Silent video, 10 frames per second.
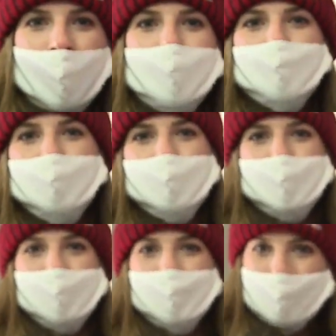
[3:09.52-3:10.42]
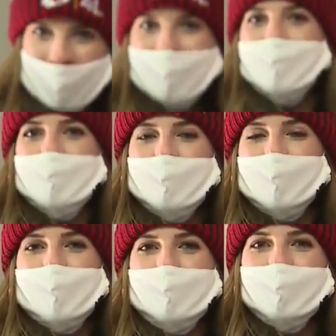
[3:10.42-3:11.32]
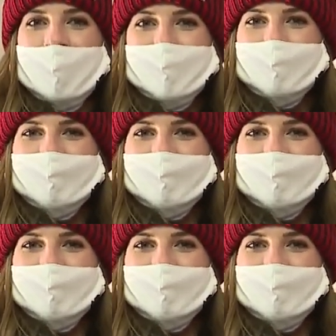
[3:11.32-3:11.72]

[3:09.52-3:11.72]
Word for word: heart balloon back in its normal shape.